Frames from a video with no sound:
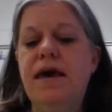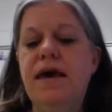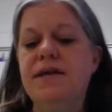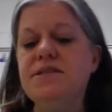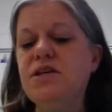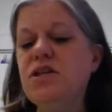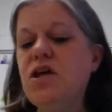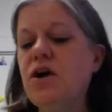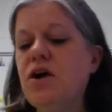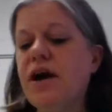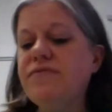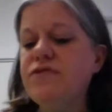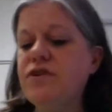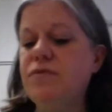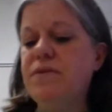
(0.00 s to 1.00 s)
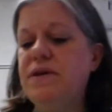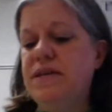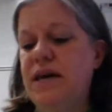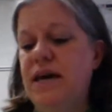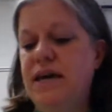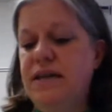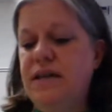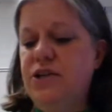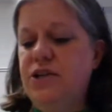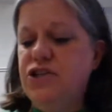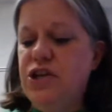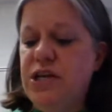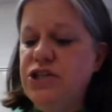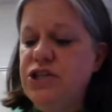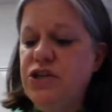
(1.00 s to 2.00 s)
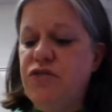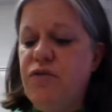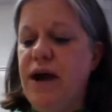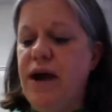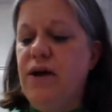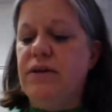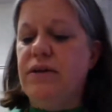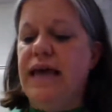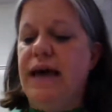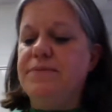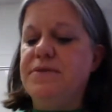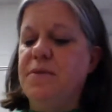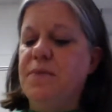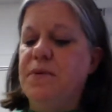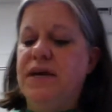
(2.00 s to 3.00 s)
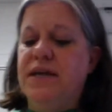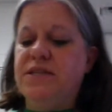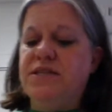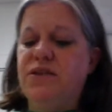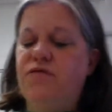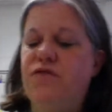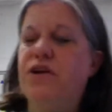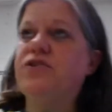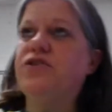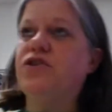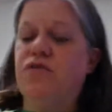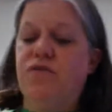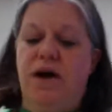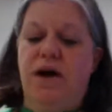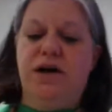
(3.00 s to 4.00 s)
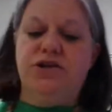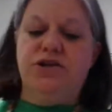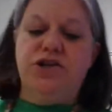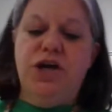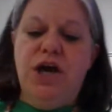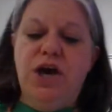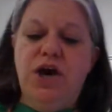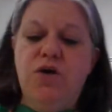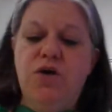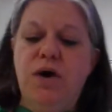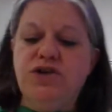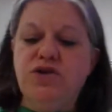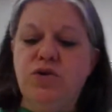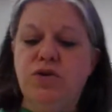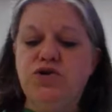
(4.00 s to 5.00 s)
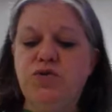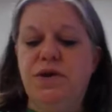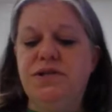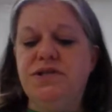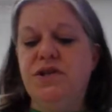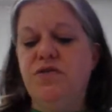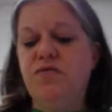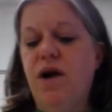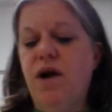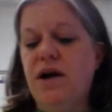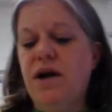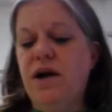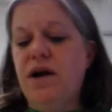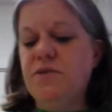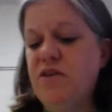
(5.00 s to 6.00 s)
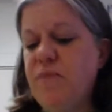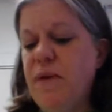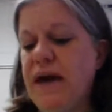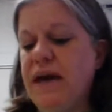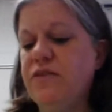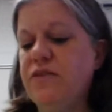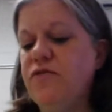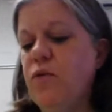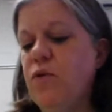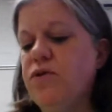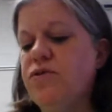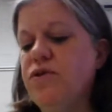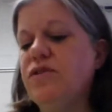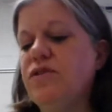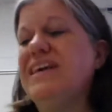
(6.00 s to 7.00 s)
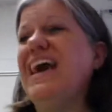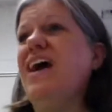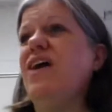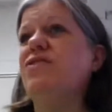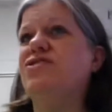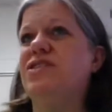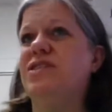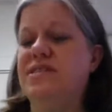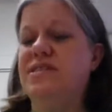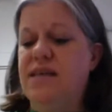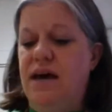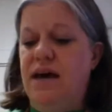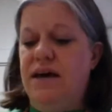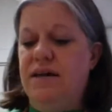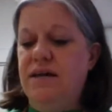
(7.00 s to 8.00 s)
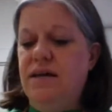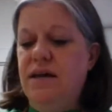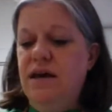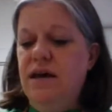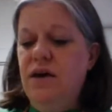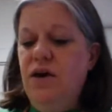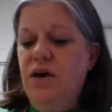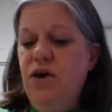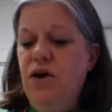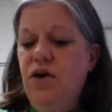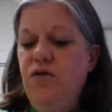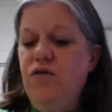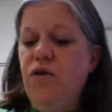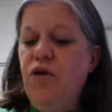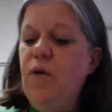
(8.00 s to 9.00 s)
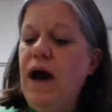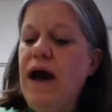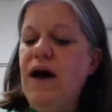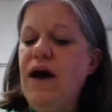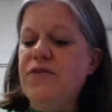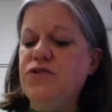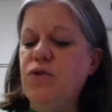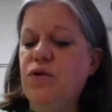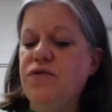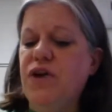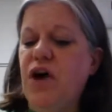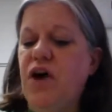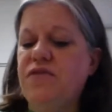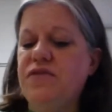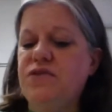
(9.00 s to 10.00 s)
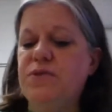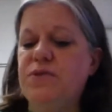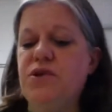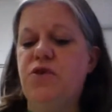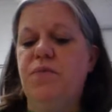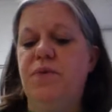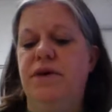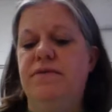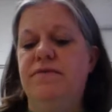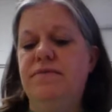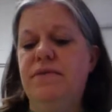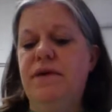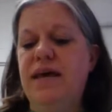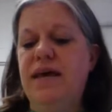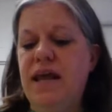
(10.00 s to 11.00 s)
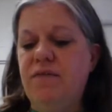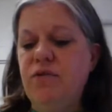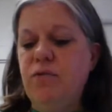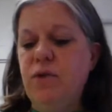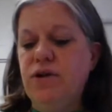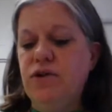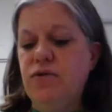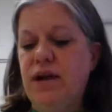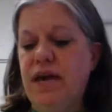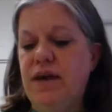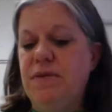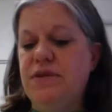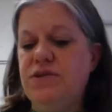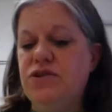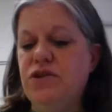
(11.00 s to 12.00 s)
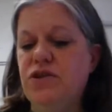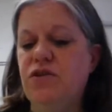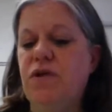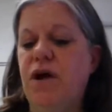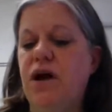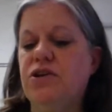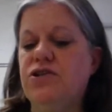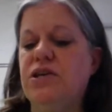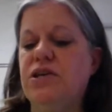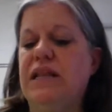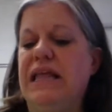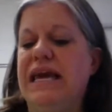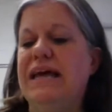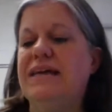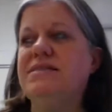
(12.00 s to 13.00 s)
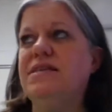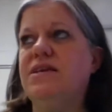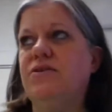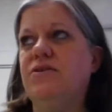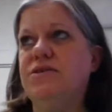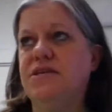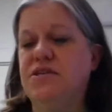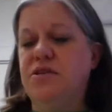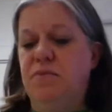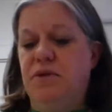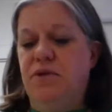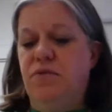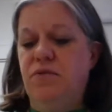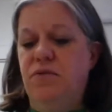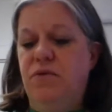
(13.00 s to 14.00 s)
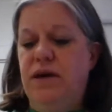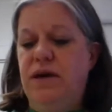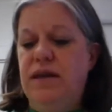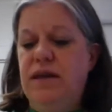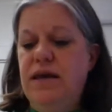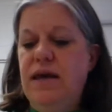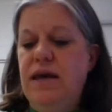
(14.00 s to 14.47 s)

Until long after midnight, a changing crowd lapped up against the front of the garage while George Wilson rocked himself back and forth on the couch inside. For a while, the door of the office was open, and everyone who came into the garage glanced irresistibly through it.